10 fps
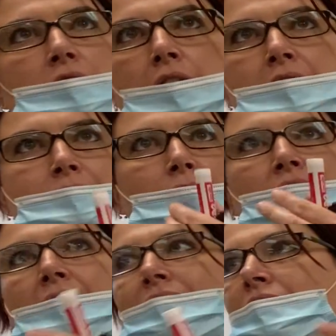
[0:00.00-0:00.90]
to hospital,
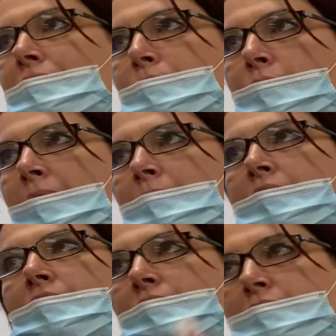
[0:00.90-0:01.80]
they have different
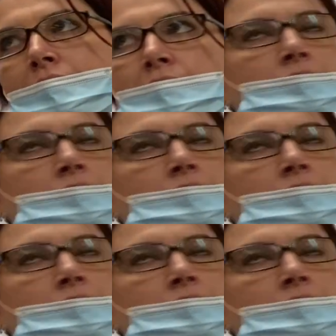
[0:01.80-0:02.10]
parameters.